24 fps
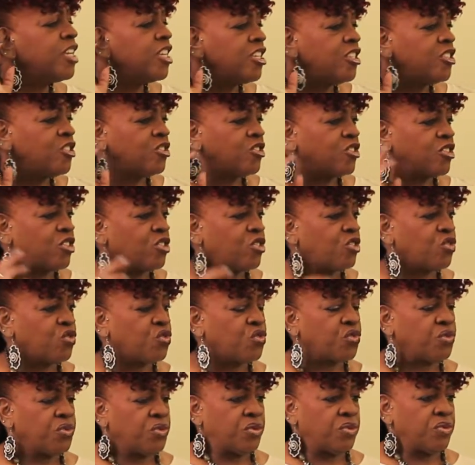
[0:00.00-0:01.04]
me, is
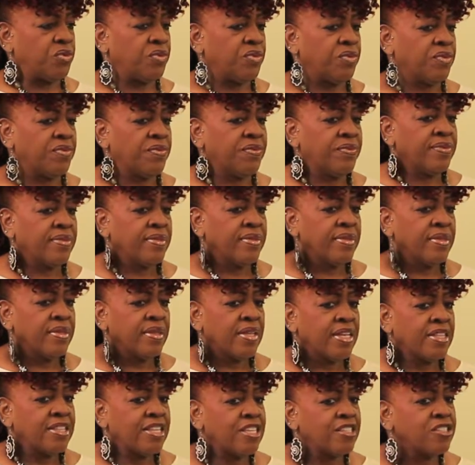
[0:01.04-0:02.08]
this true?
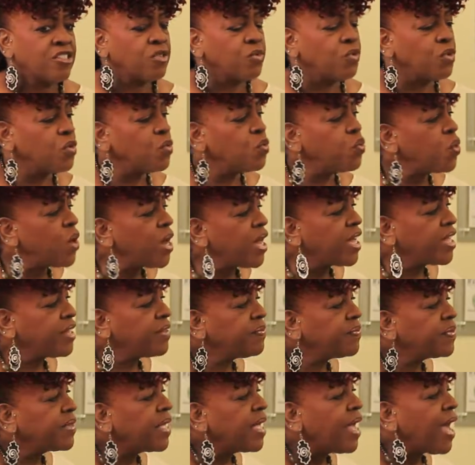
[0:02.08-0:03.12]
And they said, well, what?
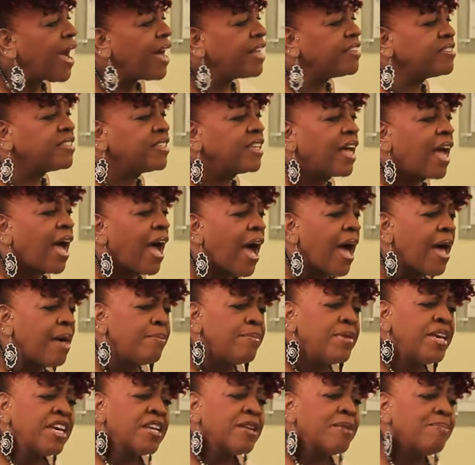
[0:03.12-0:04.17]
I said, I
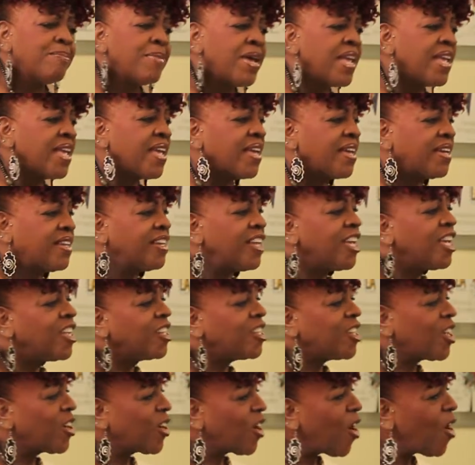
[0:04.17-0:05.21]
met a man
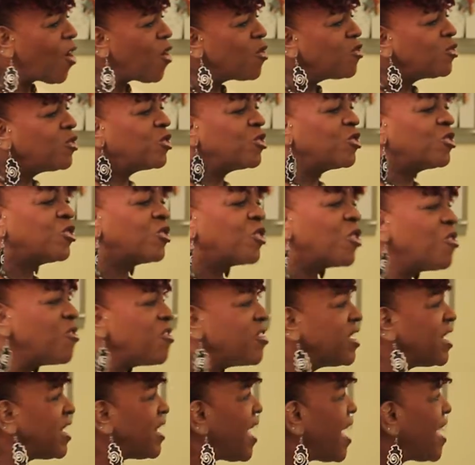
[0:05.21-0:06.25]
that owned a store
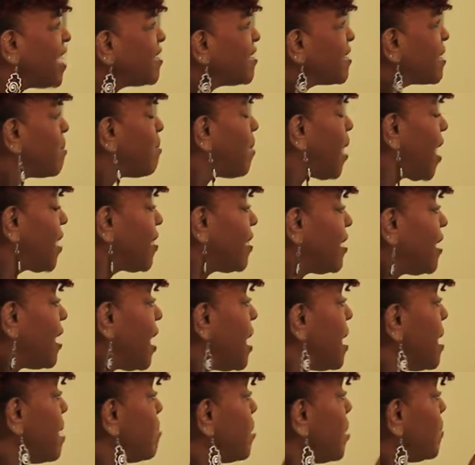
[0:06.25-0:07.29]
in Alaska by the
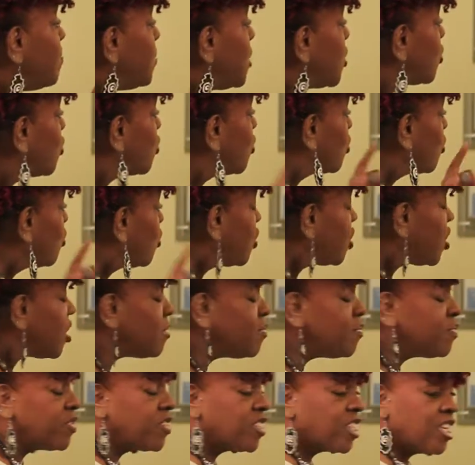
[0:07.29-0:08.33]
name of Mr.
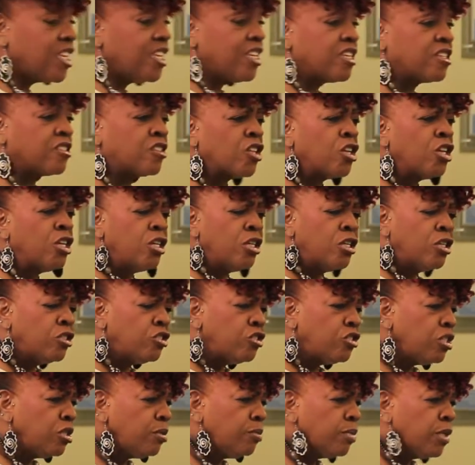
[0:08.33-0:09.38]
Jim Thiers.
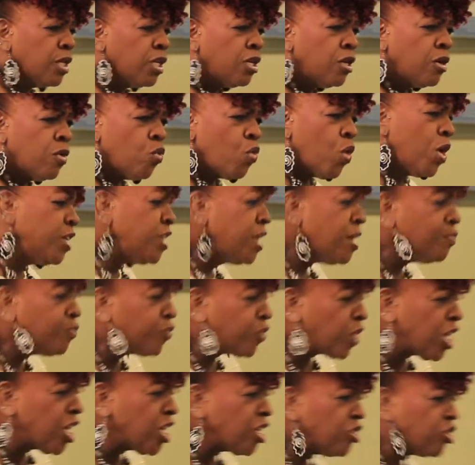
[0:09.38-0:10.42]
Jim, one of
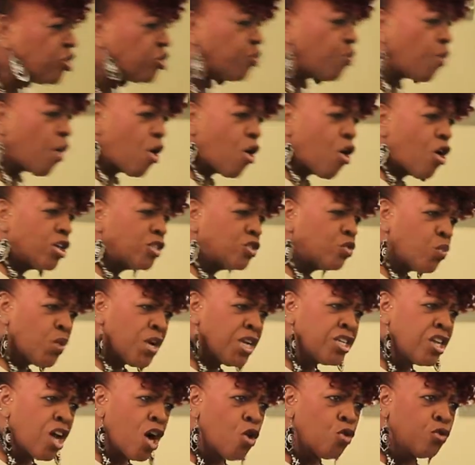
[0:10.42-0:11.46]
them Thiers boys,
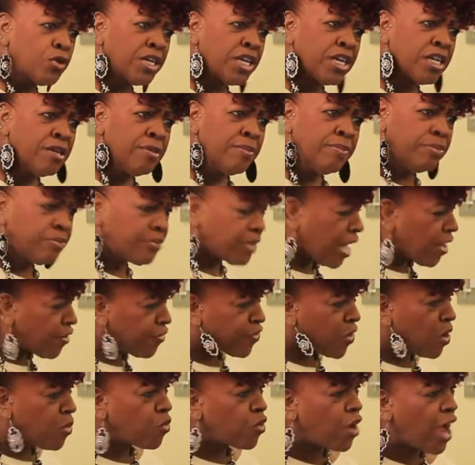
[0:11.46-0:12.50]
we know them. They
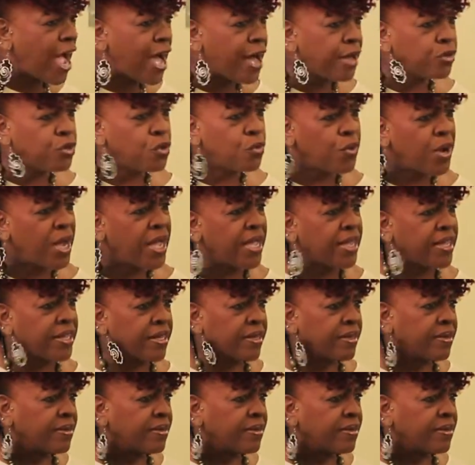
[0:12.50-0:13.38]
from around the way.